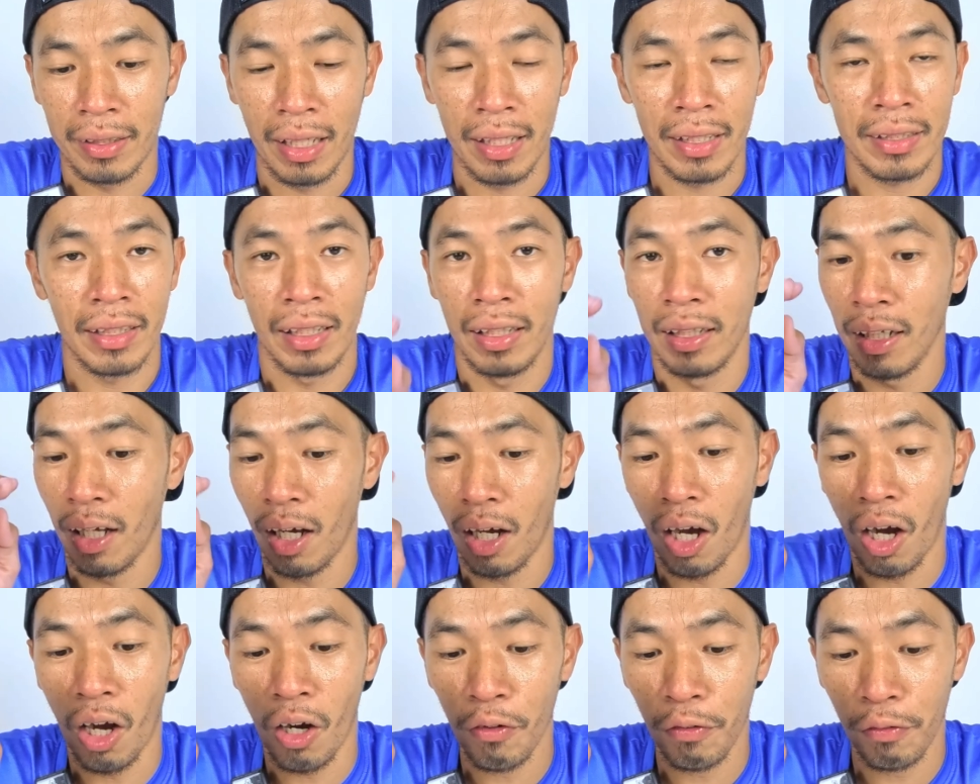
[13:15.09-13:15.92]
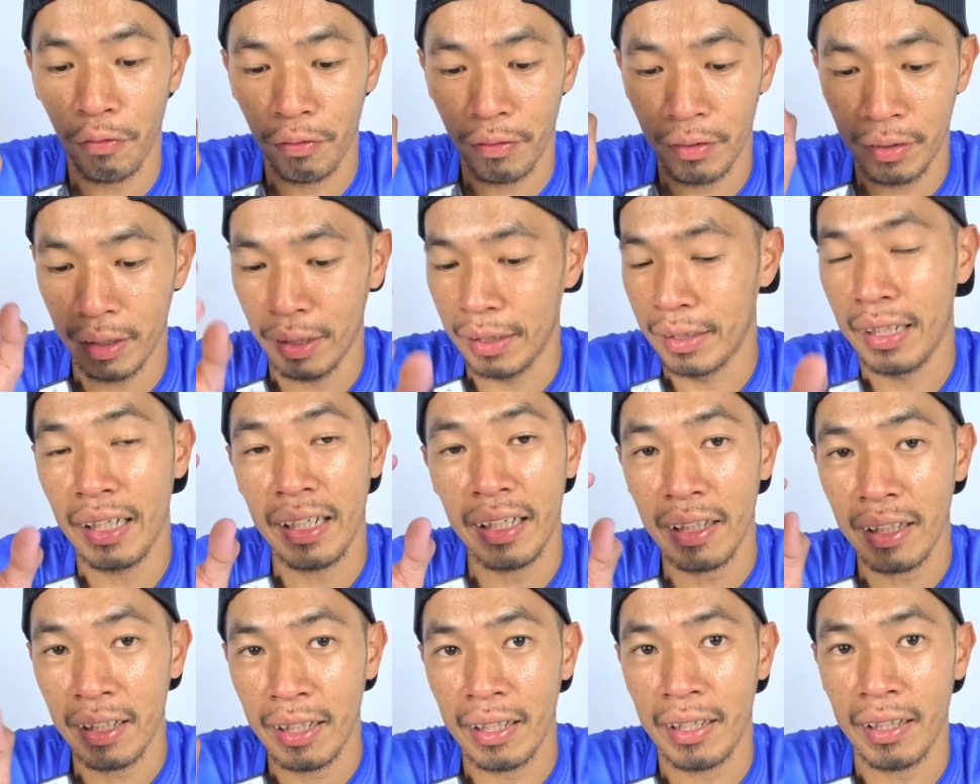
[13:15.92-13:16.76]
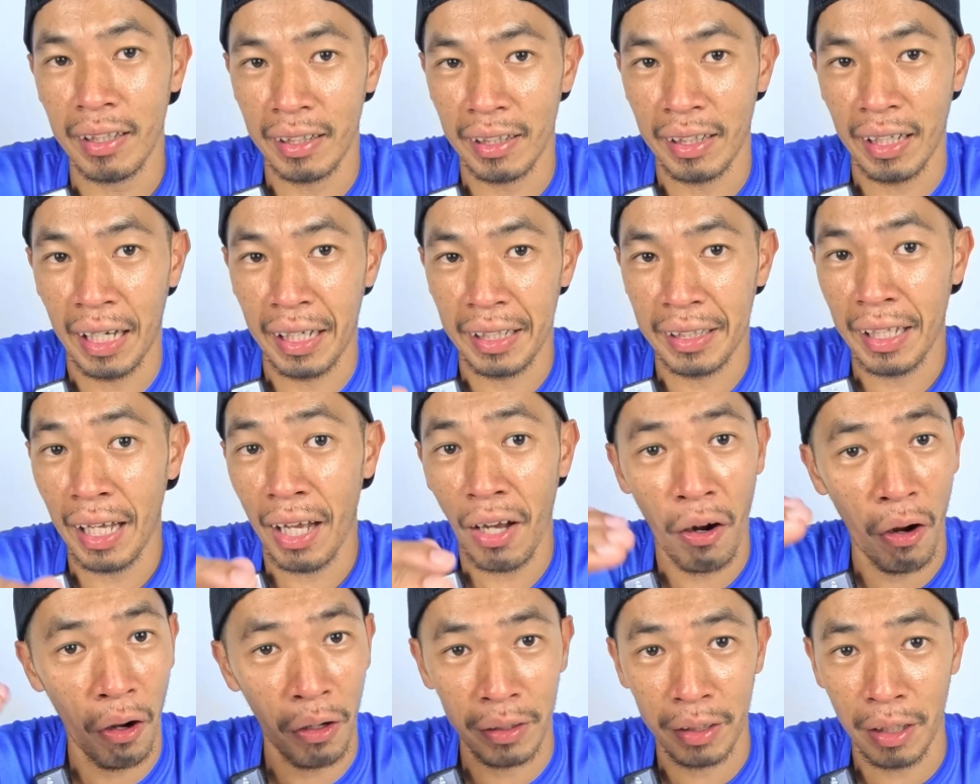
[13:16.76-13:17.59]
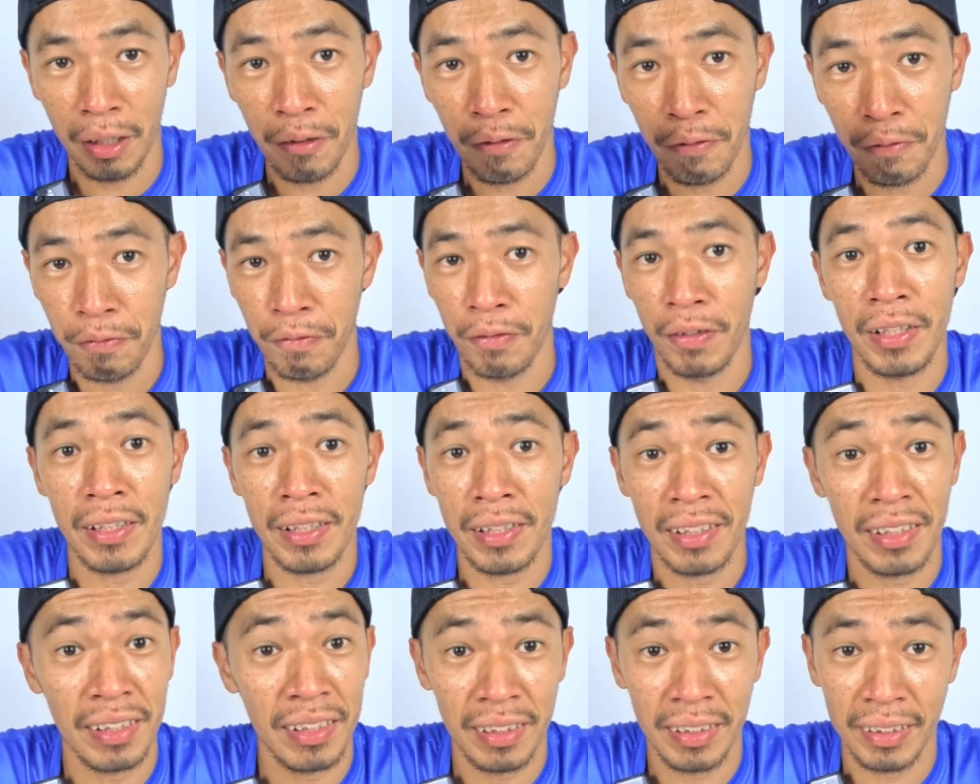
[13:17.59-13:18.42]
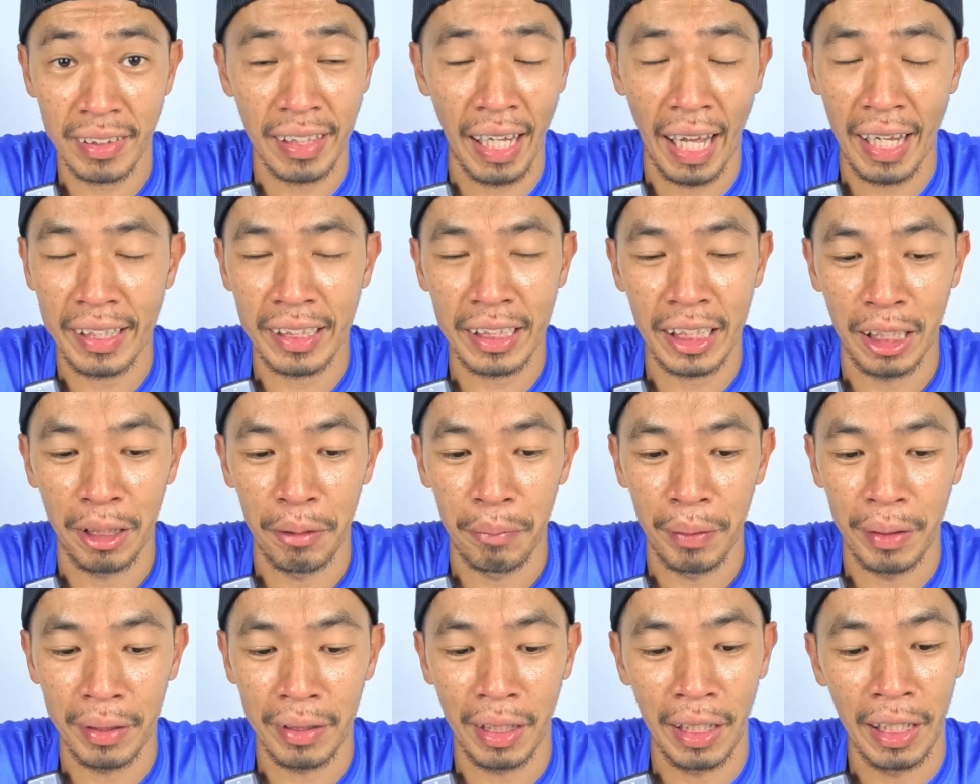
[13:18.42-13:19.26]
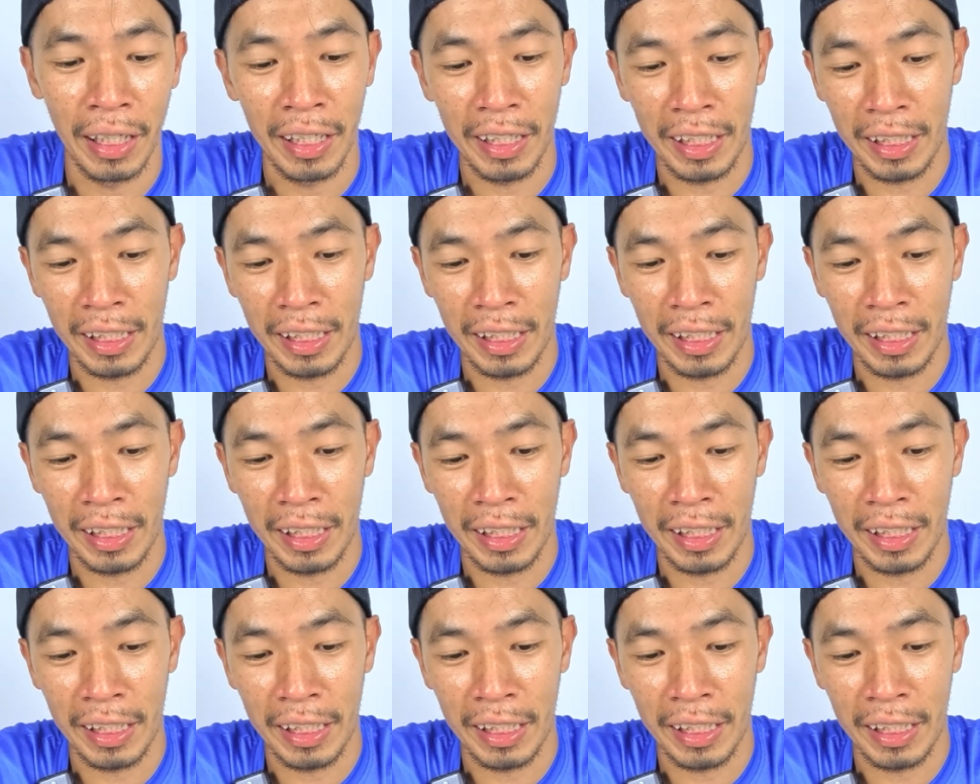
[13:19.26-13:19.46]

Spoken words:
There's a lot of turning here and there on the first 10 kilometer.